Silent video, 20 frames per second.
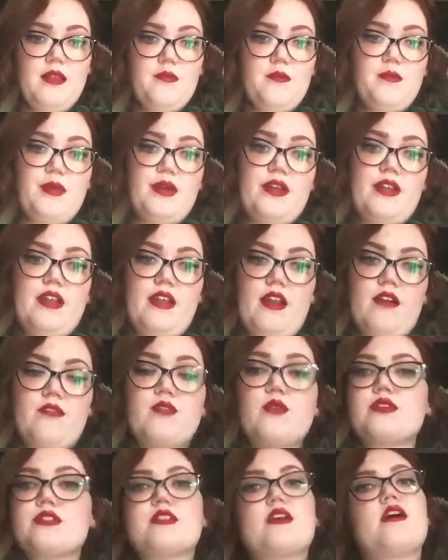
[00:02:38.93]
But of
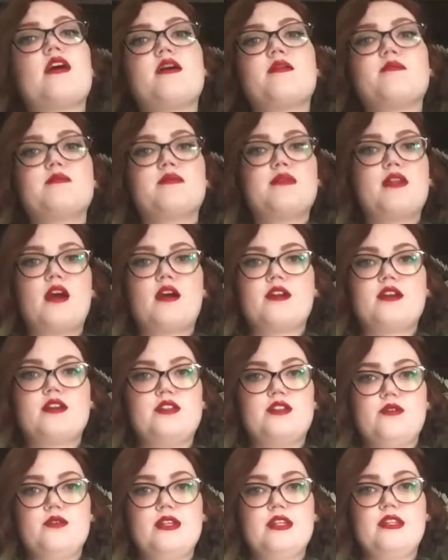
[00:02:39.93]
course I'm not
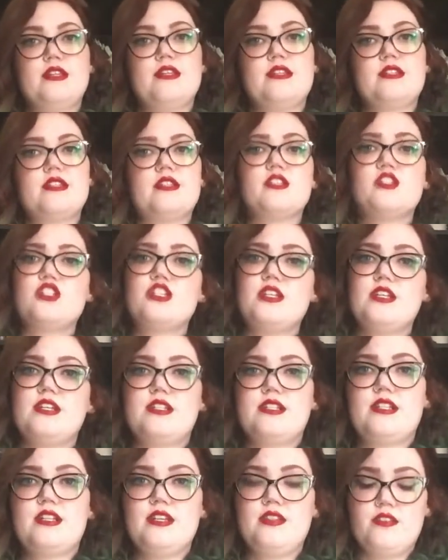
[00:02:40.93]
condoning this, and she
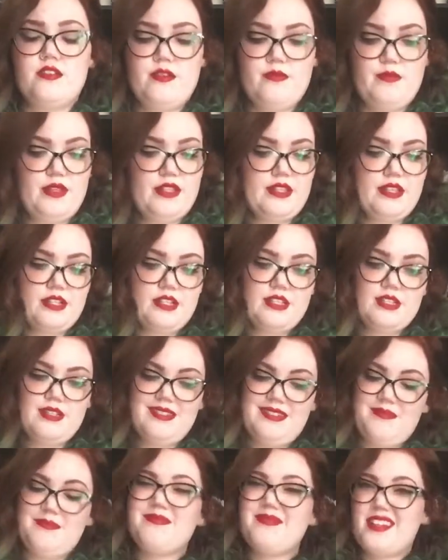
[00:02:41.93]
isn't either, but that's
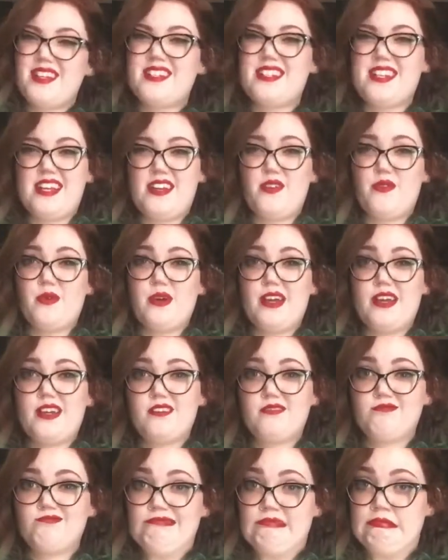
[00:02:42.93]
a takeaway,
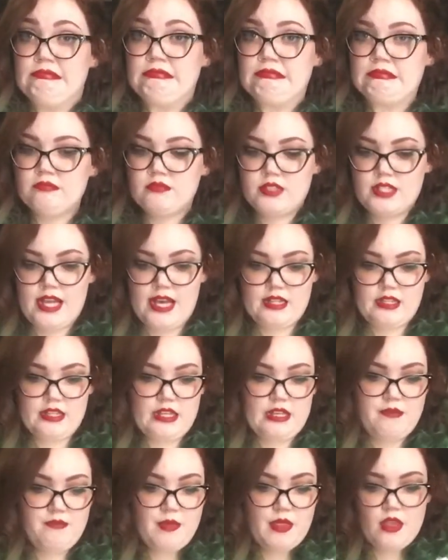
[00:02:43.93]

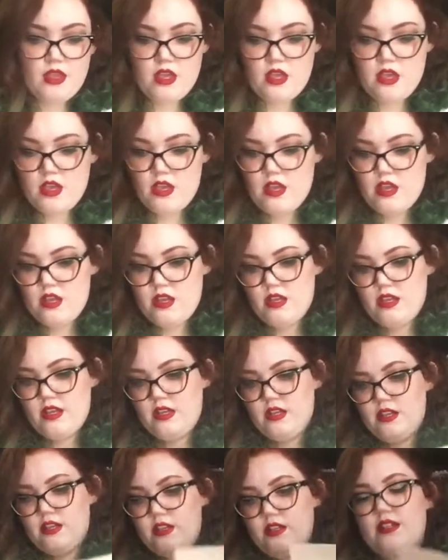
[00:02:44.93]
sadly.
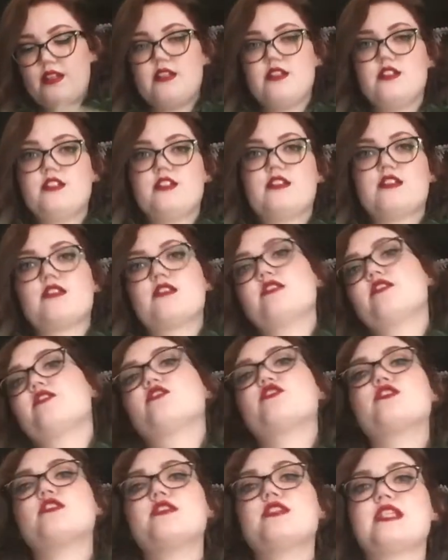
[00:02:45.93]
And
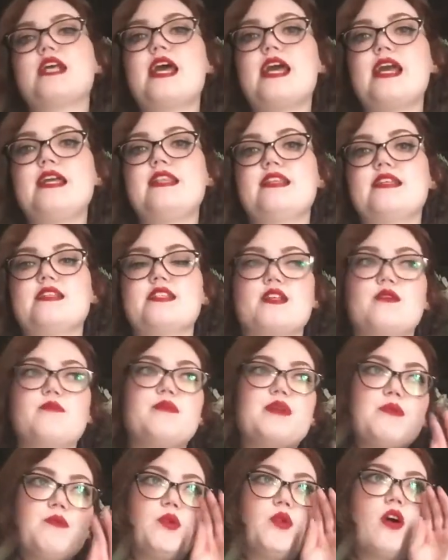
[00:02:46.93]
she's saying that some
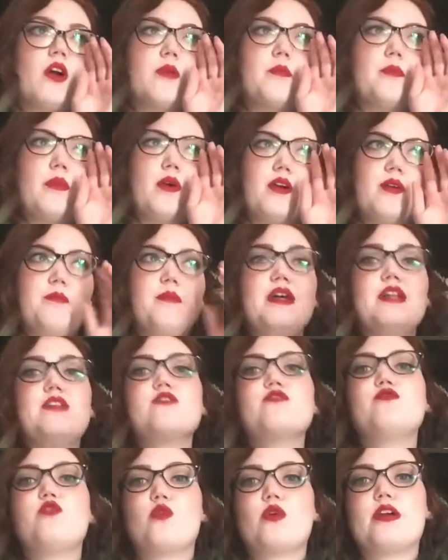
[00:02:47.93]
people are meant
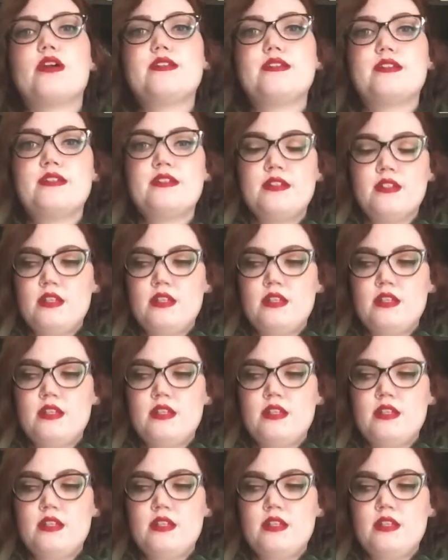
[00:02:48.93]
for it.